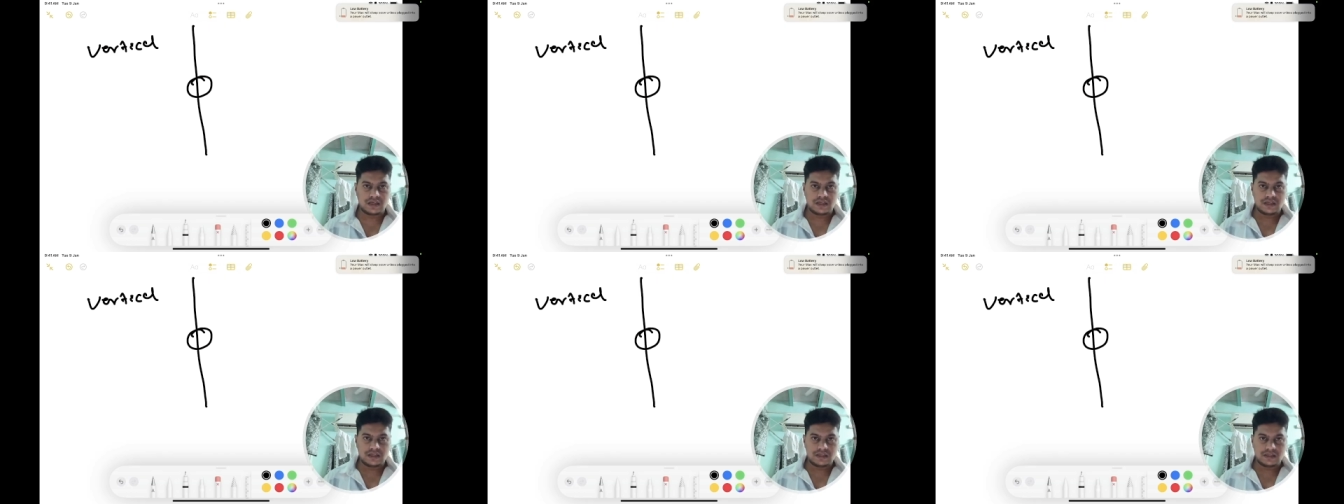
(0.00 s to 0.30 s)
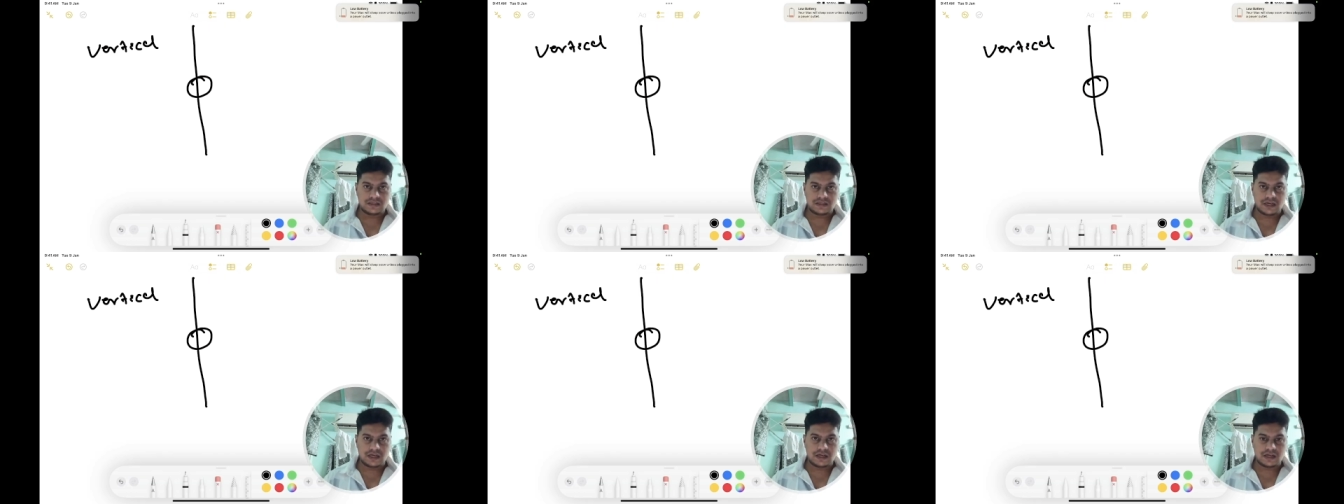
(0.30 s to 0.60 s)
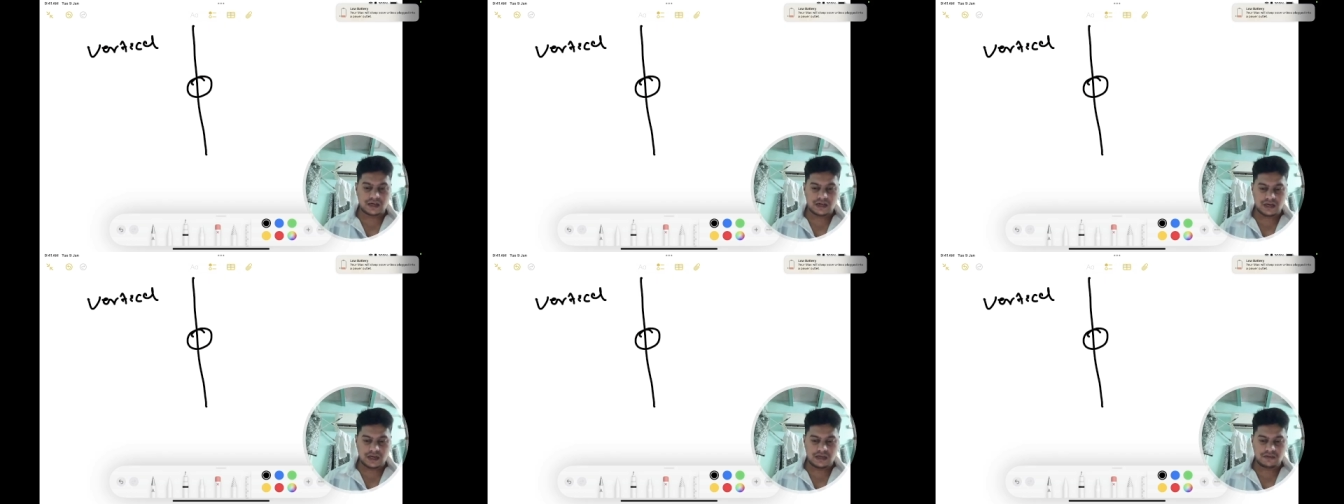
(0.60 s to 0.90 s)

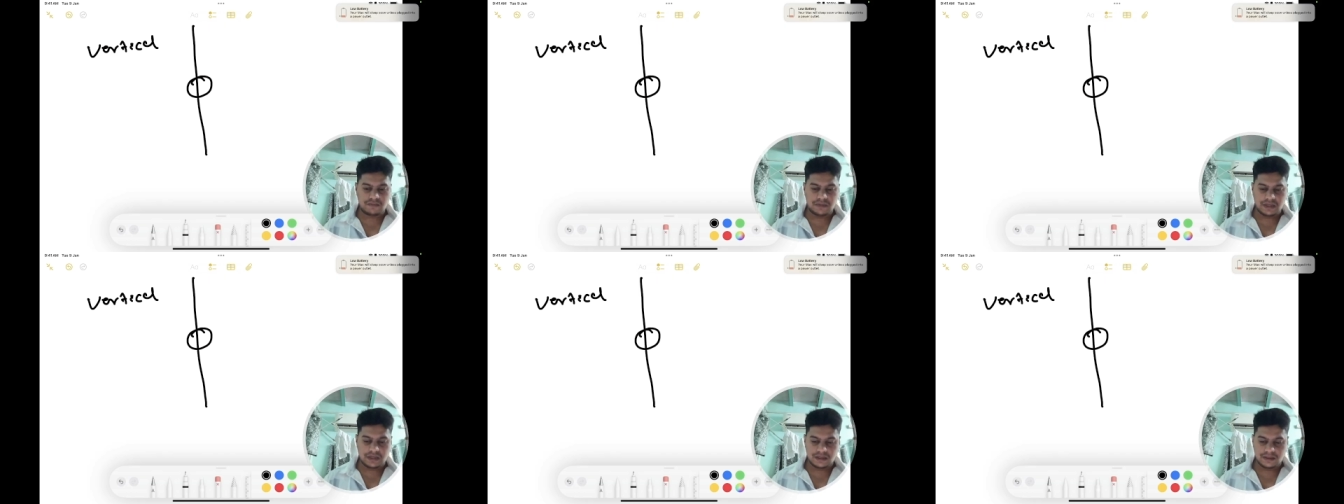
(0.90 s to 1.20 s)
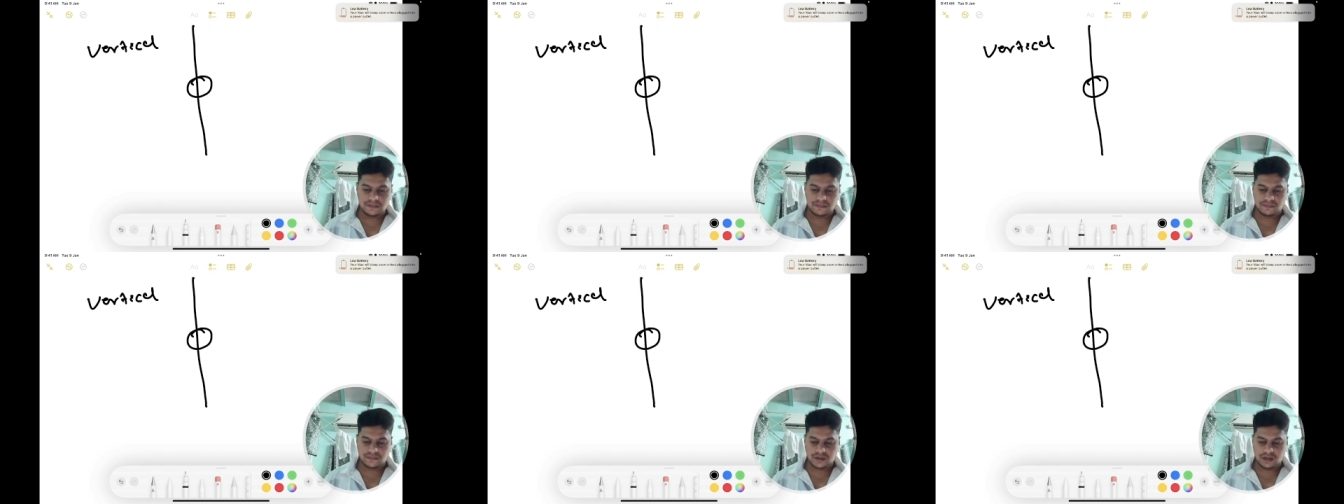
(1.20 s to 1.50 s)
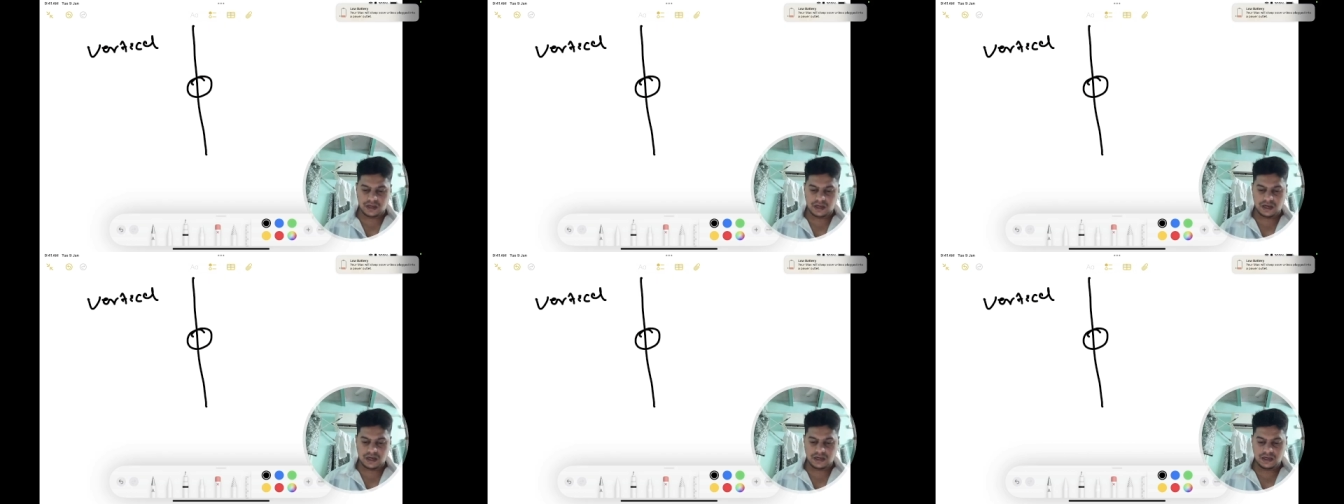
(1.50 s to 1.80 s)
center alignment.
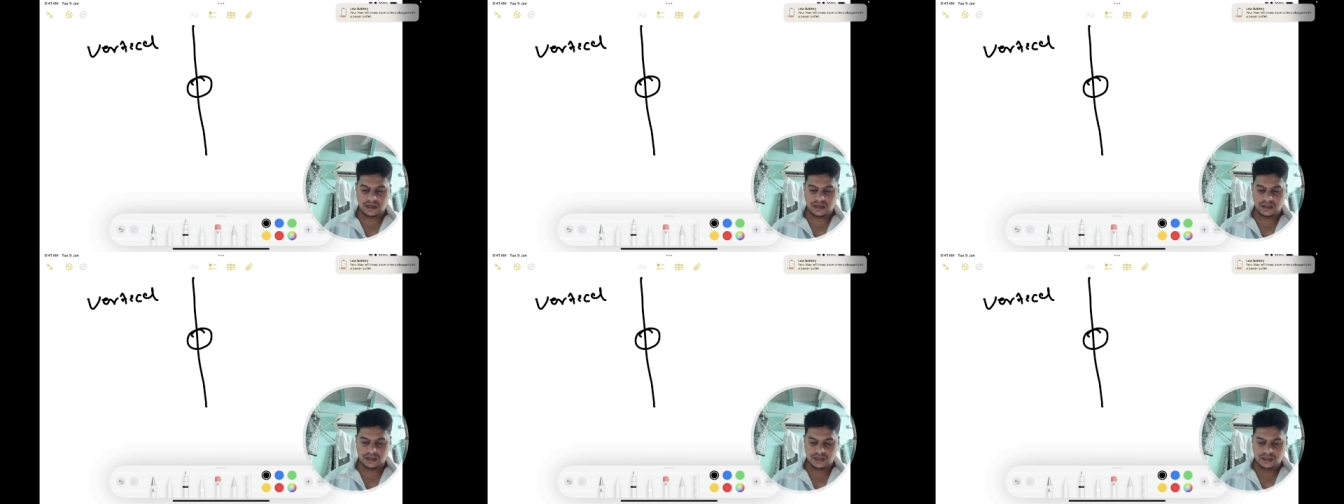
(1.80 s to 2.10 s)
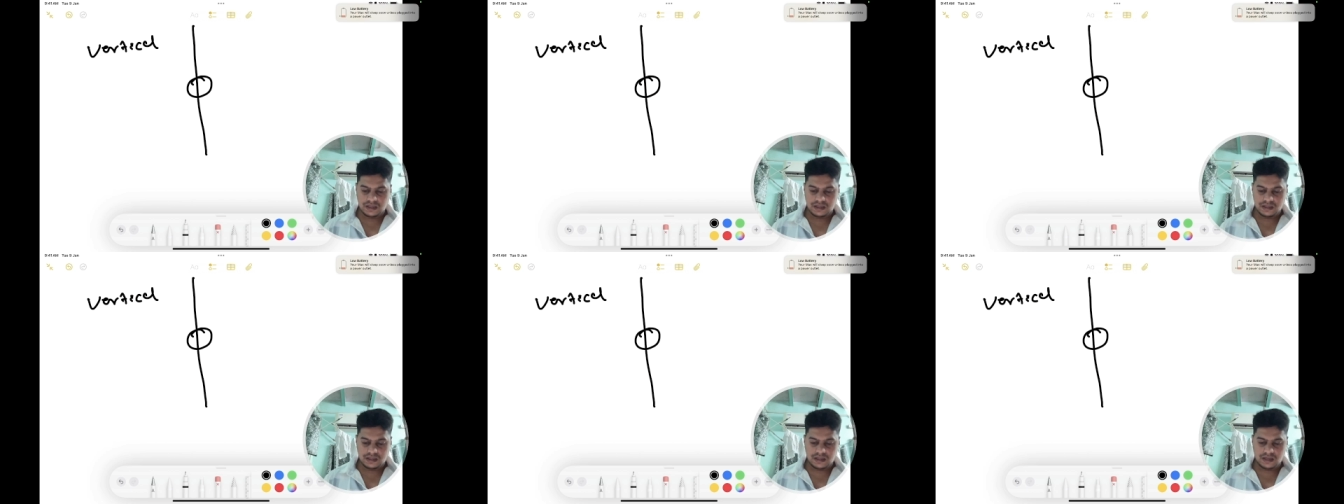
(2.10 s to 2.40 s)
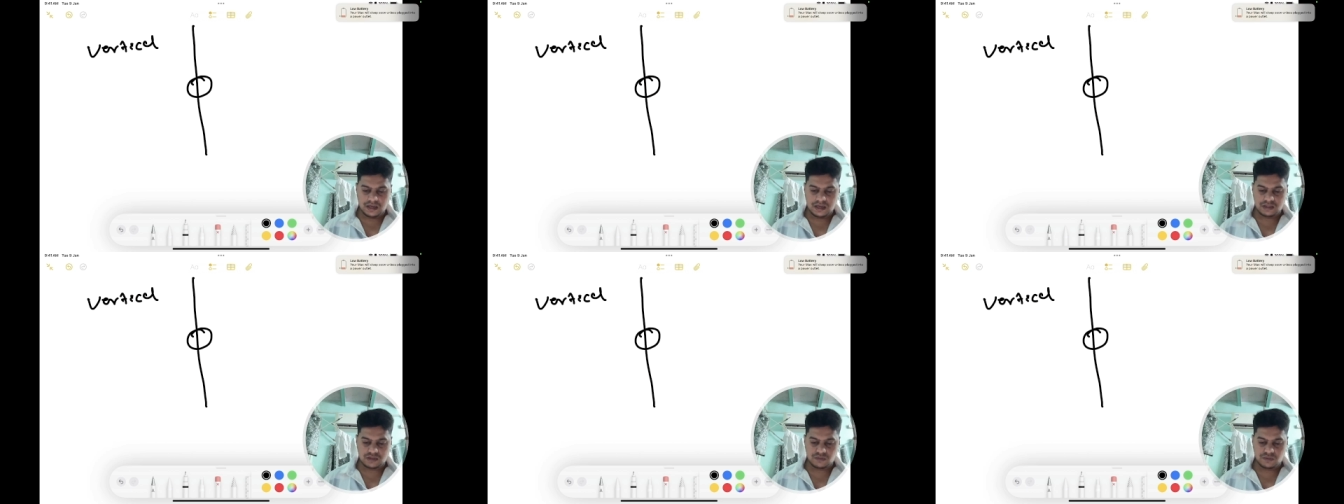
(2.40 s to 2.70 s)
And the
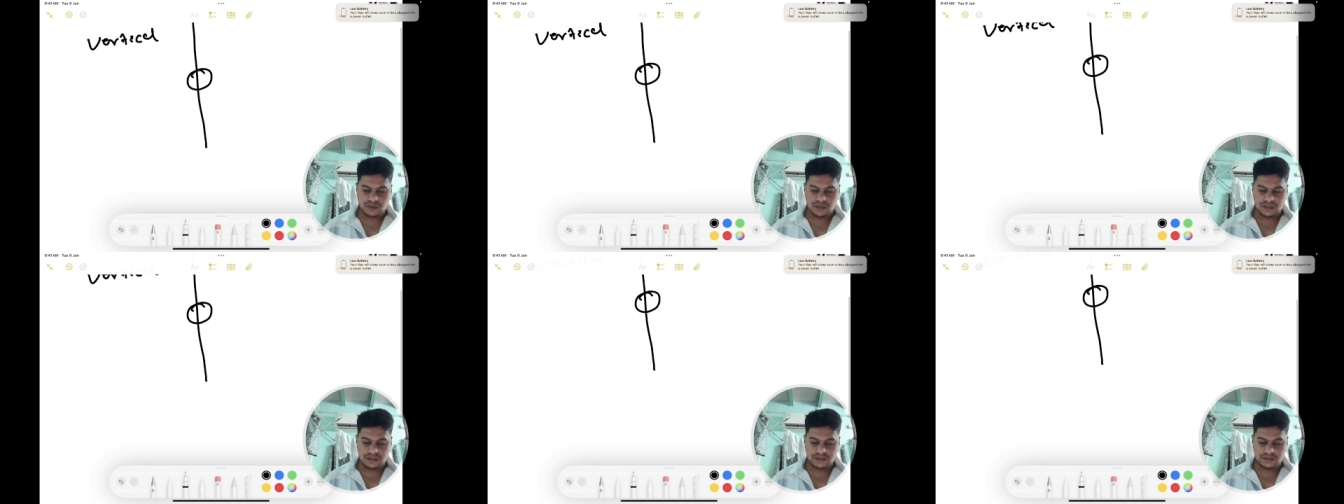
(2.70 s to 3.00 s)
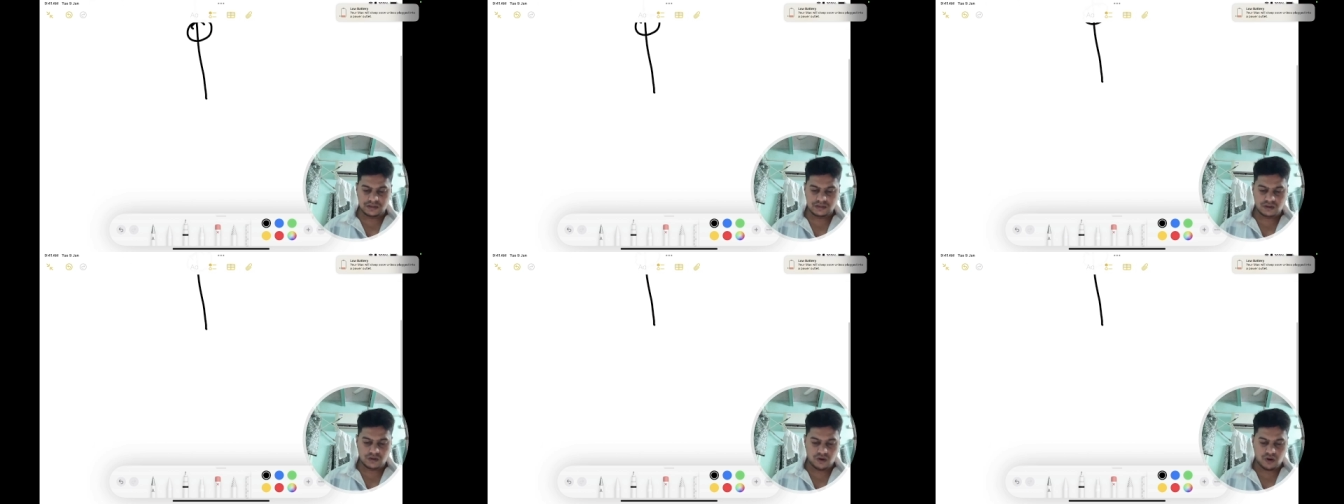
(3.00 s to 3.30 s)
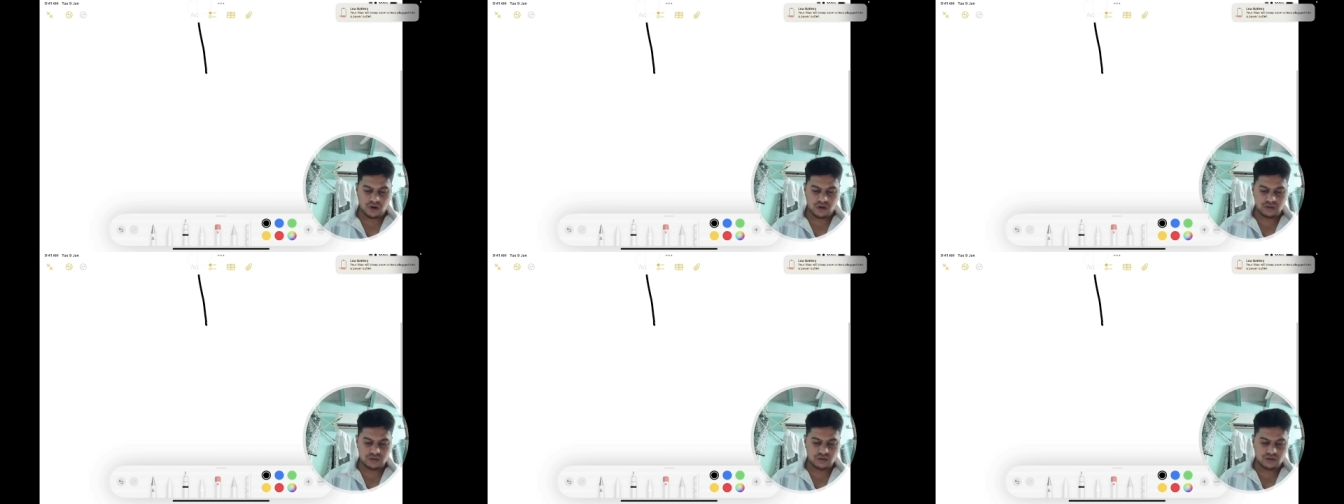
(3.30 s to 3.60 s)
next one is
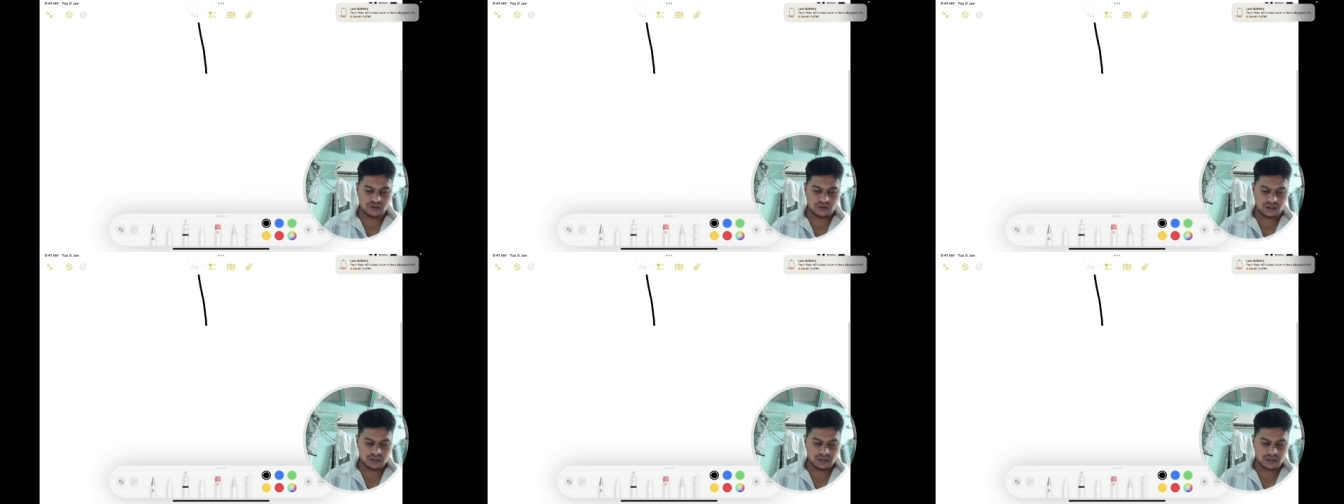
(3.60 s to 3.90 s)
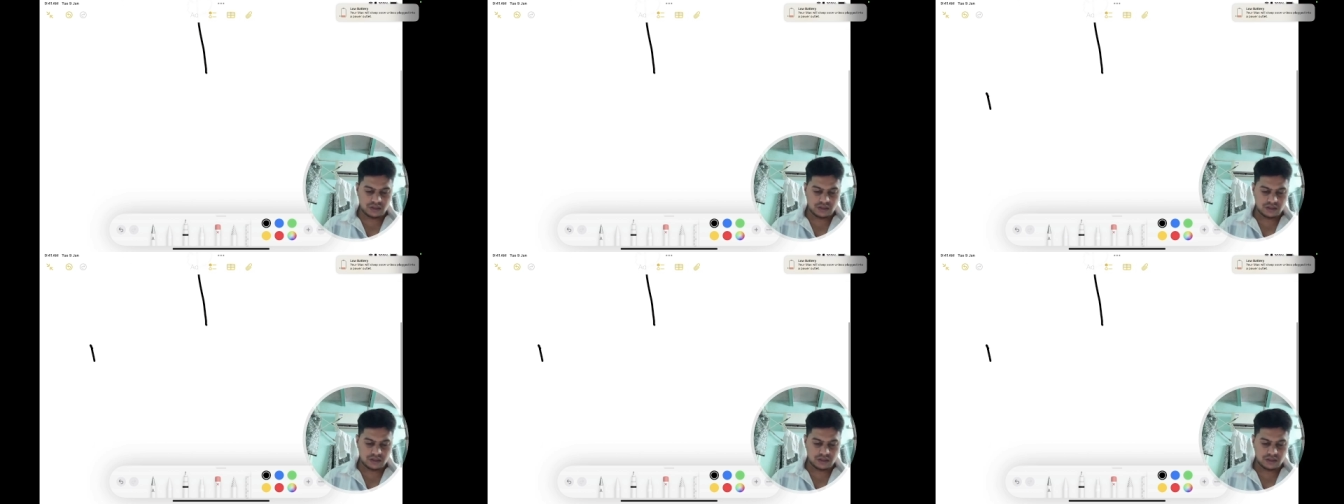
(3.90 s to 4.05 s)
horizontal.